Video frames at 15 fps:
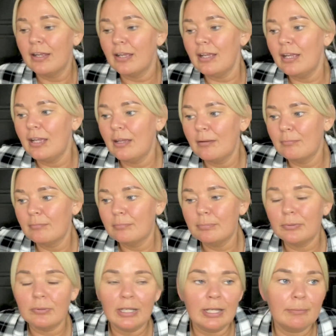
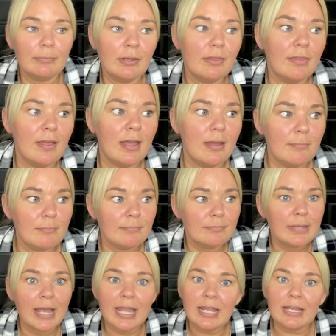But like with
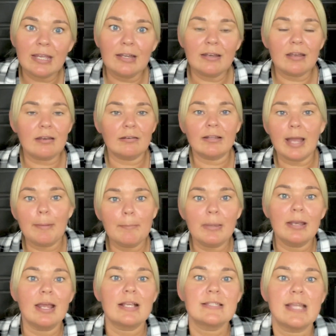hiking and
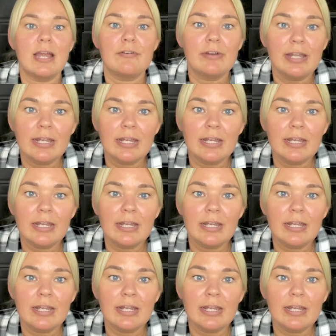camping, etc.,